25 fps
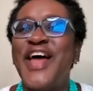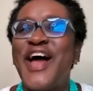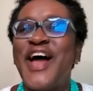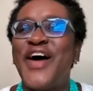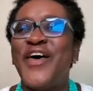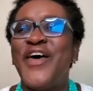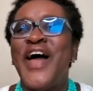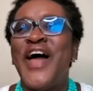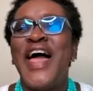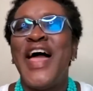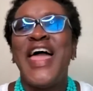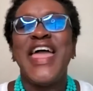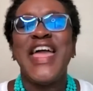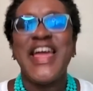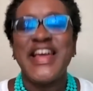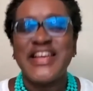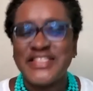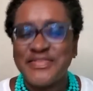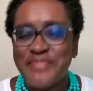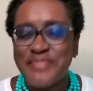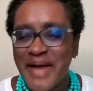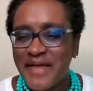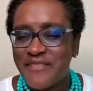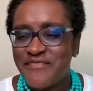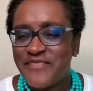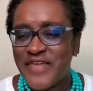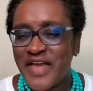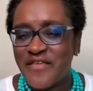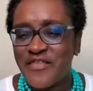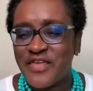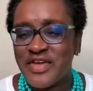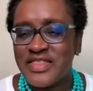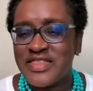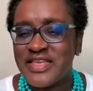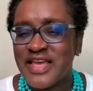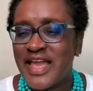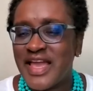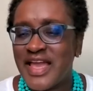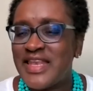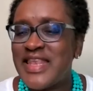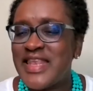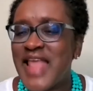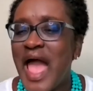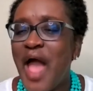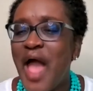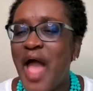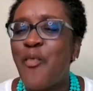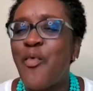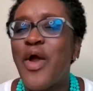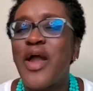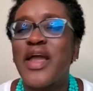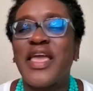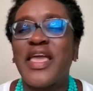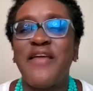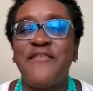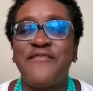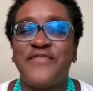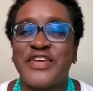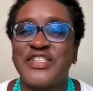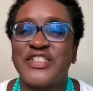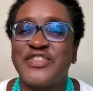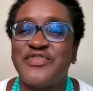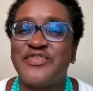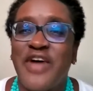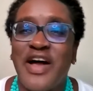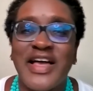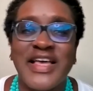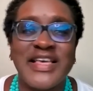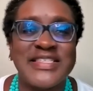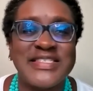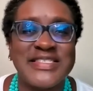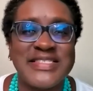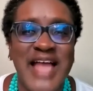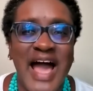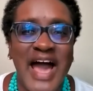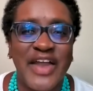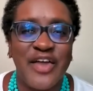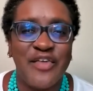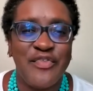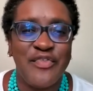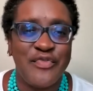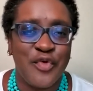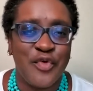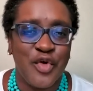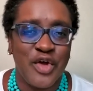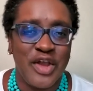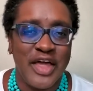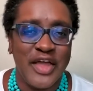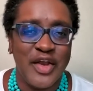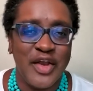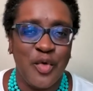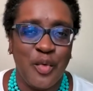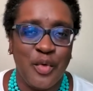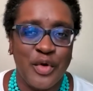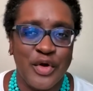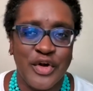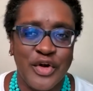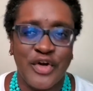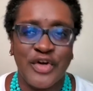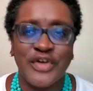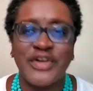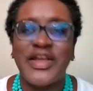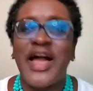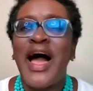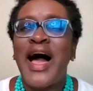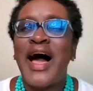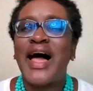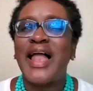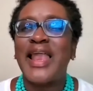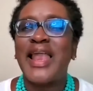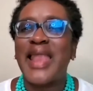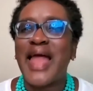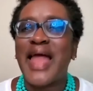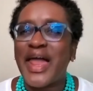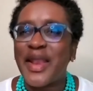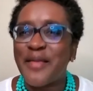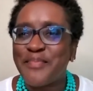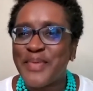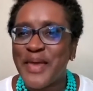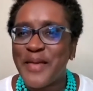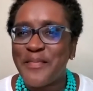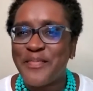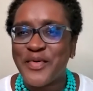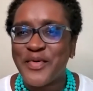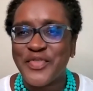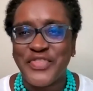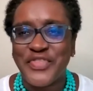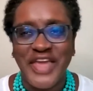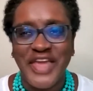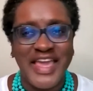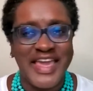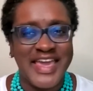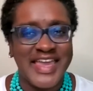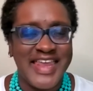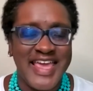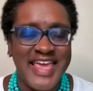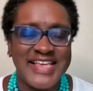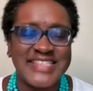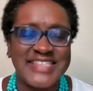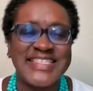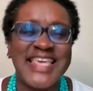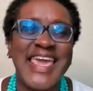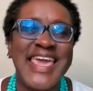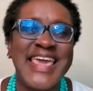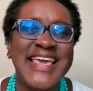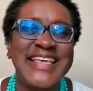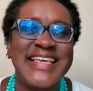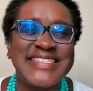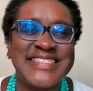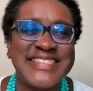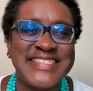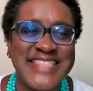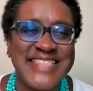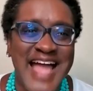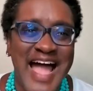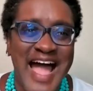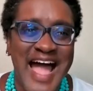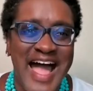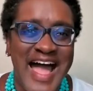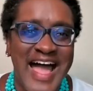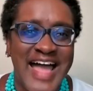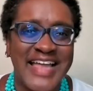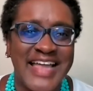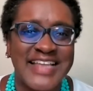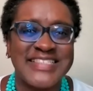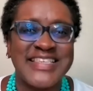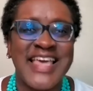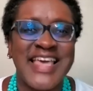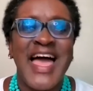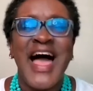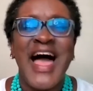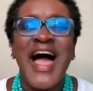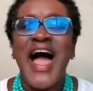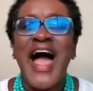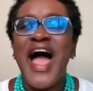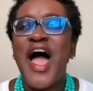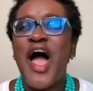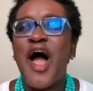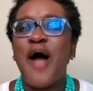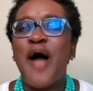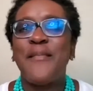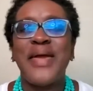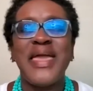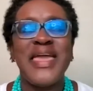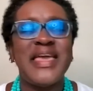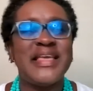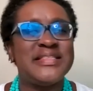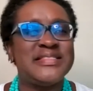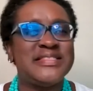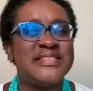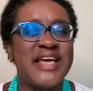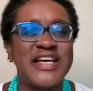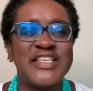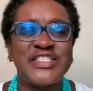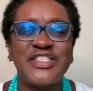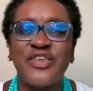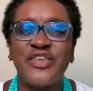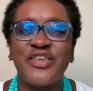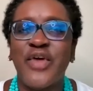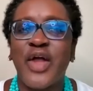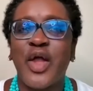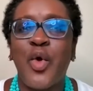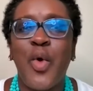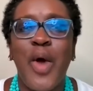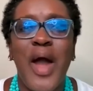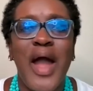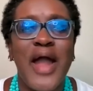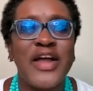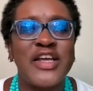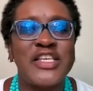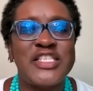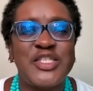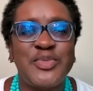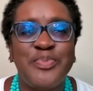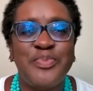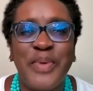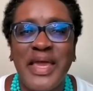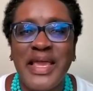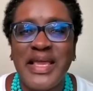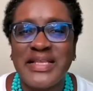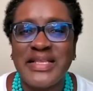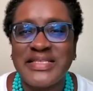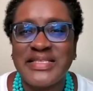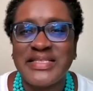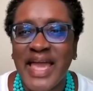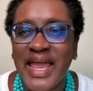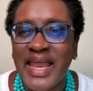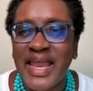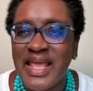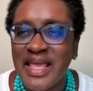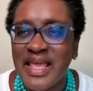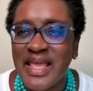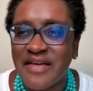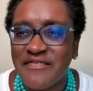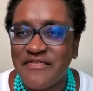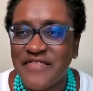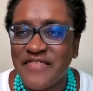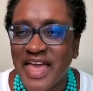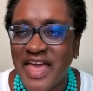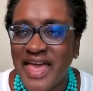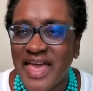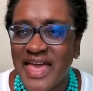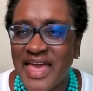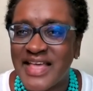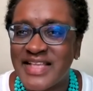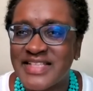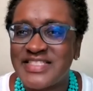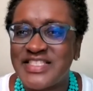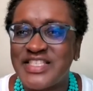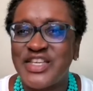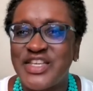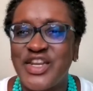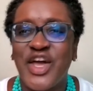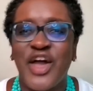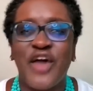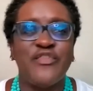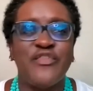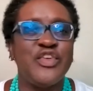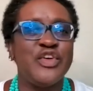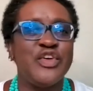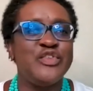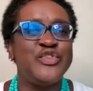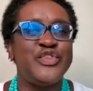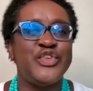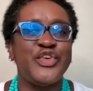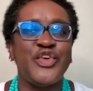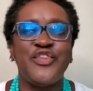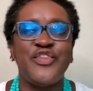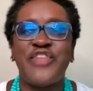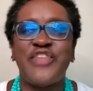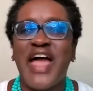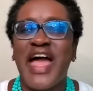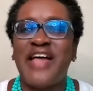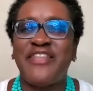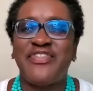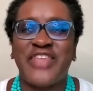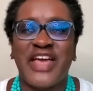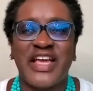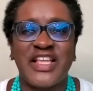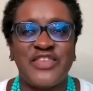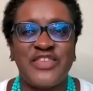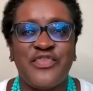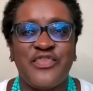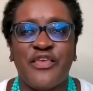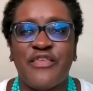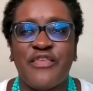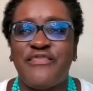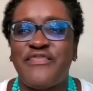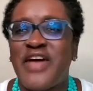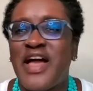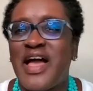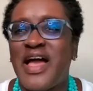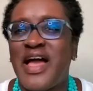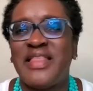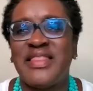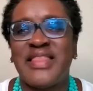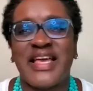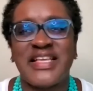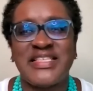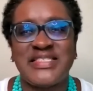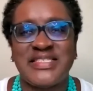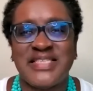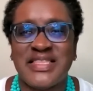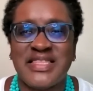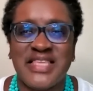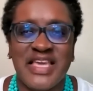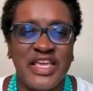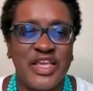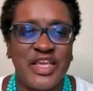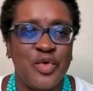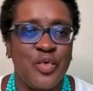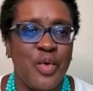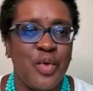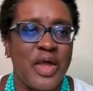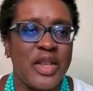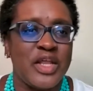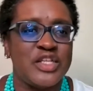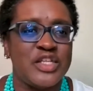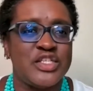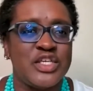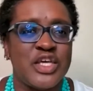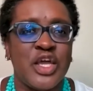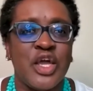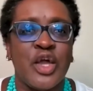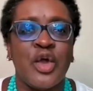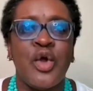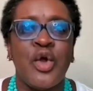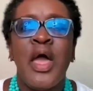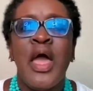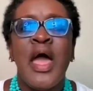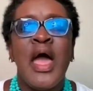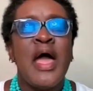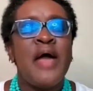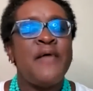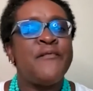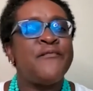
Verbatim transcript: you know, here's my favorite thing networking, first of all, is not a four letter word. A lot of people think it is, it's not. Um, it doesn't require speed dating events. You know, if you do that, that's for fun, that's the thing you want to do.